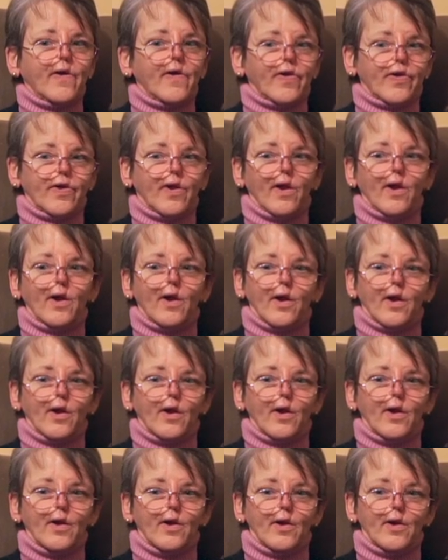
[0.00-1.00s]
think
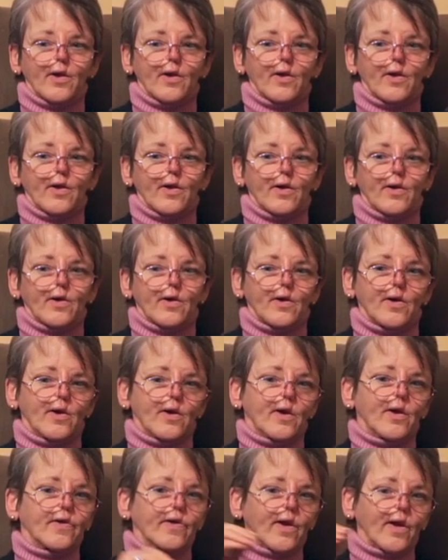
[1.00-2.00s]

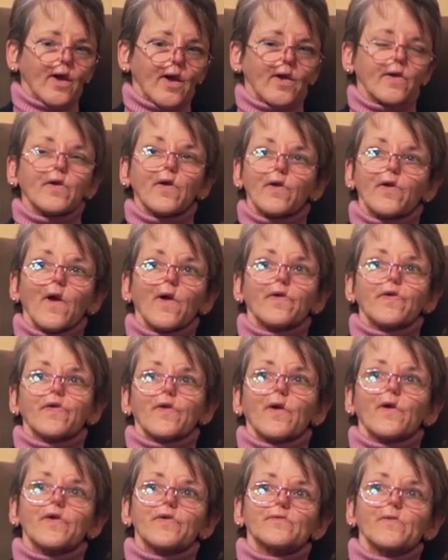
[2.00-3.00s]
at the end of that
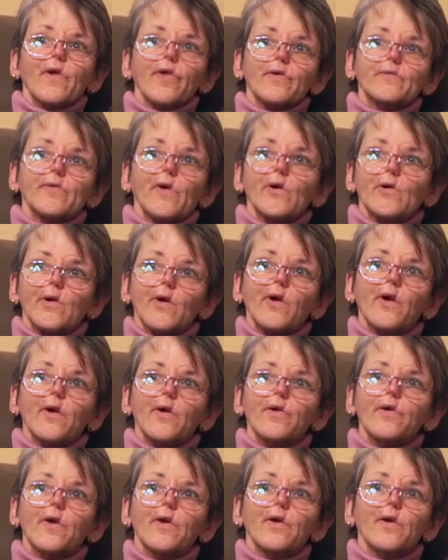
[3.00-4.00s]
6 month
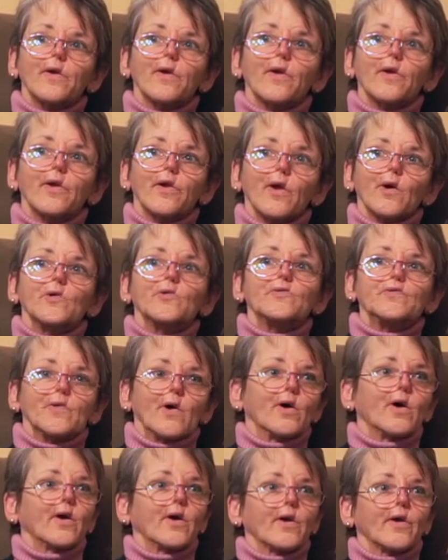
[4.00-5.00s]
period, they'll
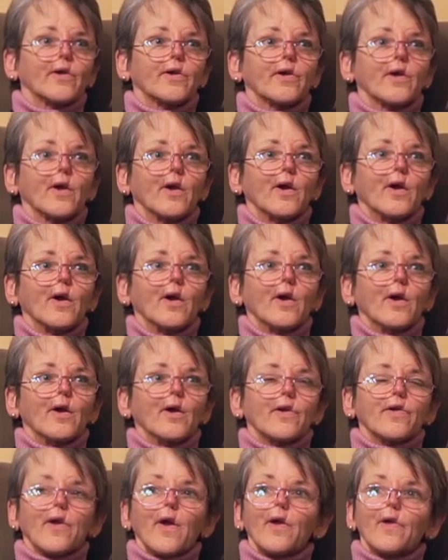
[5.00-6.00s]
find
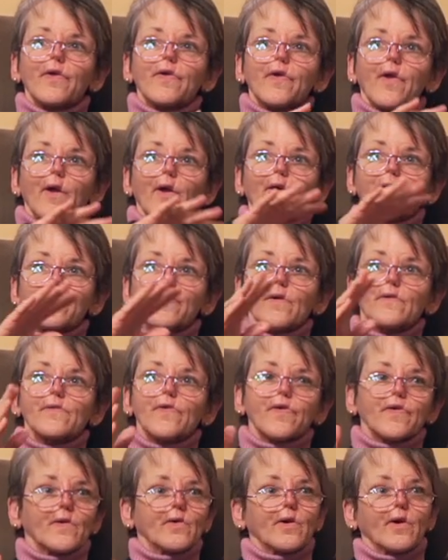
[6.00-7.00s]
that things have
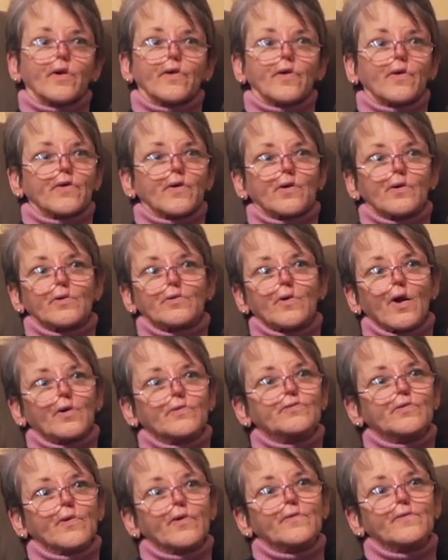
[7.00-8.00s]
started to turn
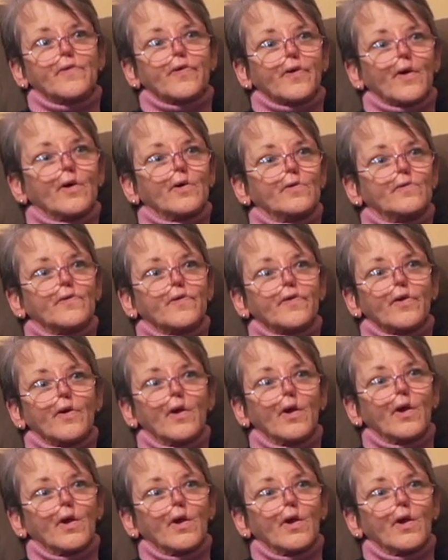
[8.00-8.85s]
around for themselves.